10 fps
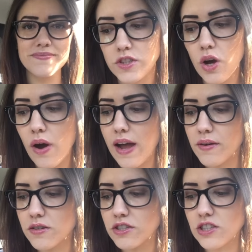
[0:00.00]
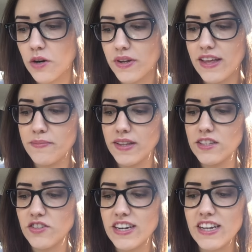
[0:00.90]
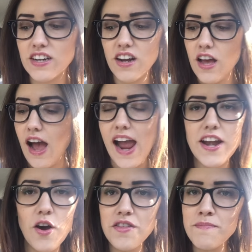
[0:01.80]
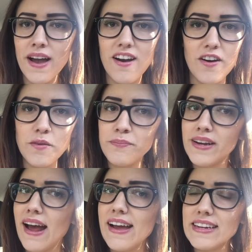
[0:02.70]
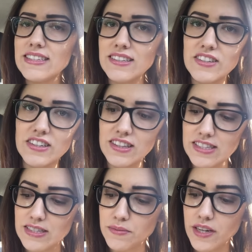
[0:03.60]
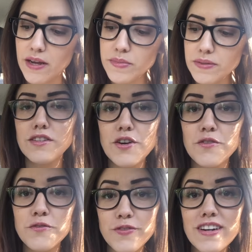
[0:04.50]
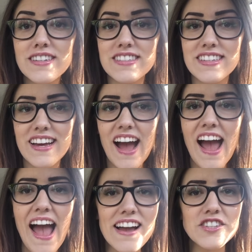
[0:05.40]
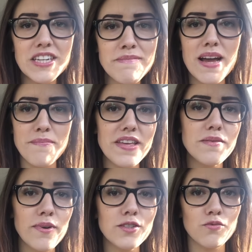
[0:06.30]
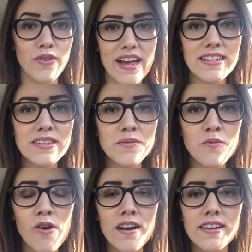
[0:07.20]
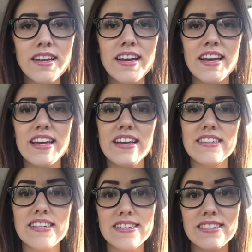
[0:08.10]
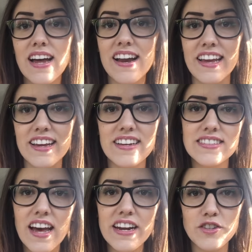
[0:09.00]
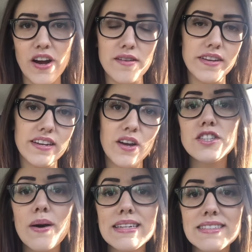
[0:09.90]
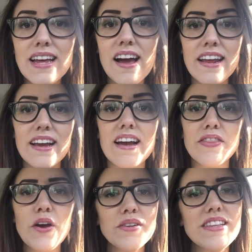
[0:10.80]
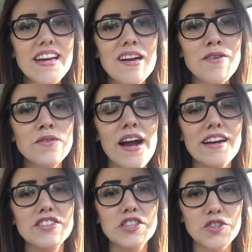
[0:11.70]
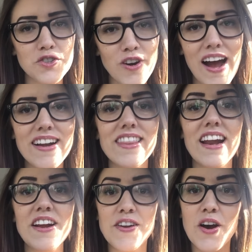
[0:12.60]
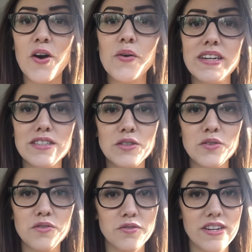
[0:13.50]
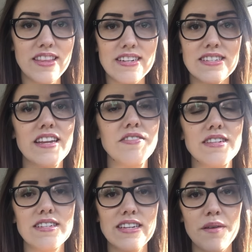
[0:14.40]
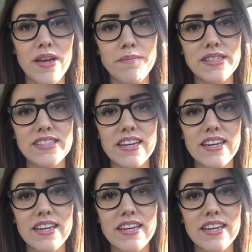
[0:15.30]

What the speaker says: So I'm going to start with, I have my list right here. I know them by heart, but I need to look at a list sometimes. So first, actually might be the most random one, is Sonic Drive-In. So at Sonic, the only thing I've ever actually tried that I know is gluten-free, that is safe, that does not make me